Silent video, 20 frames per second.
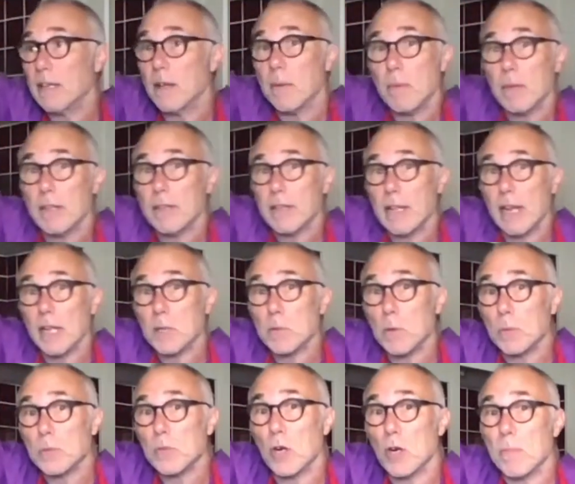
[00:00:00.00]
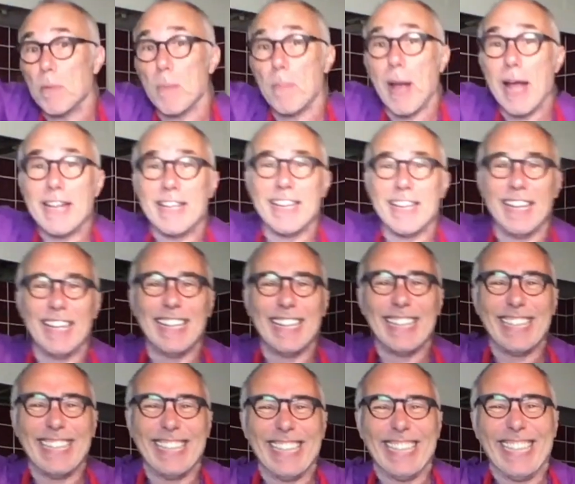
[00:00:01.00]
The next moment's going to be better.
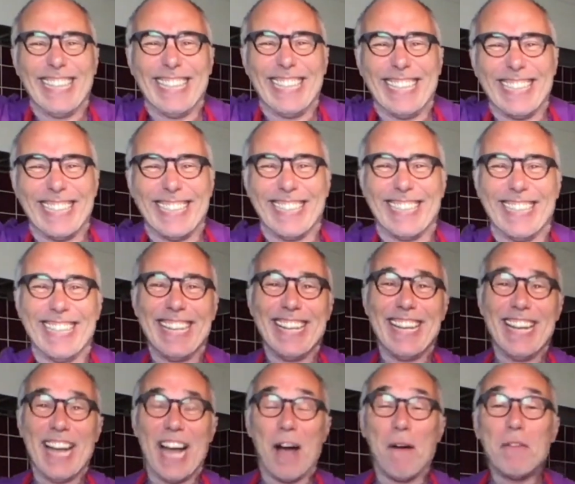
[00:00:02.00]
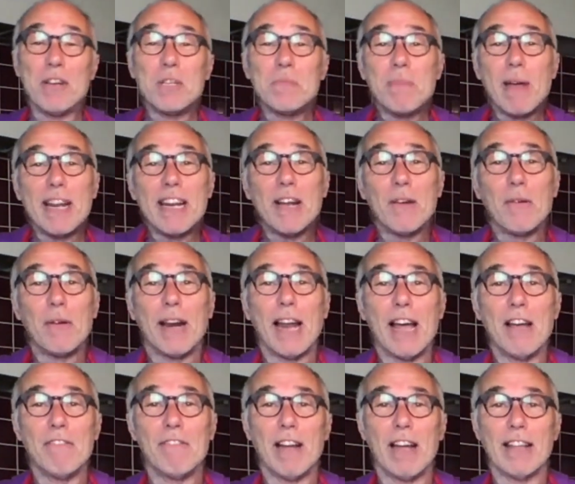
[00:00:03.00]
And we spend our life
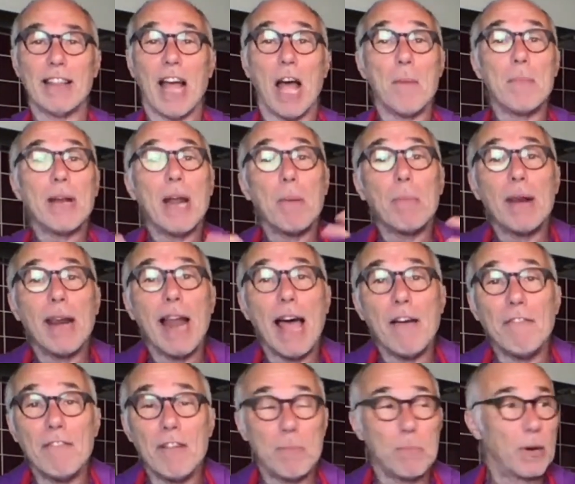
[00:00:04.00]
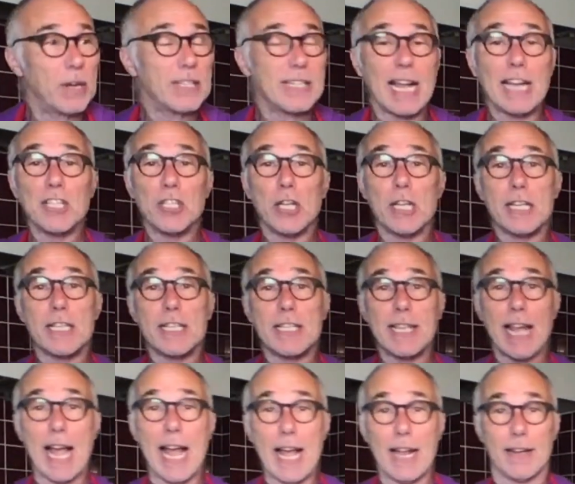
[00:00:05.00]
like that. I mean, I'm laughing, but it's actually
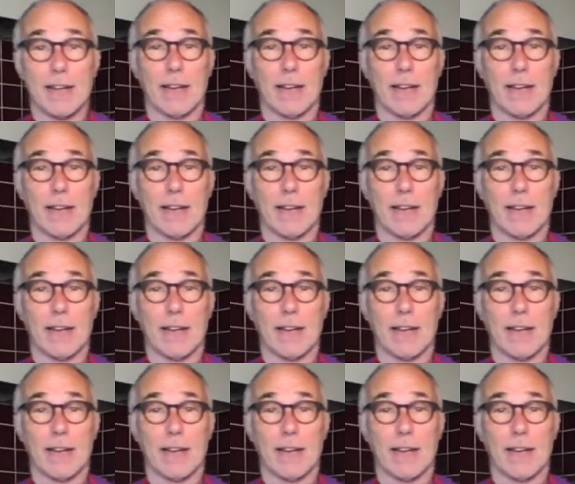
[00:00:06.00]
sad.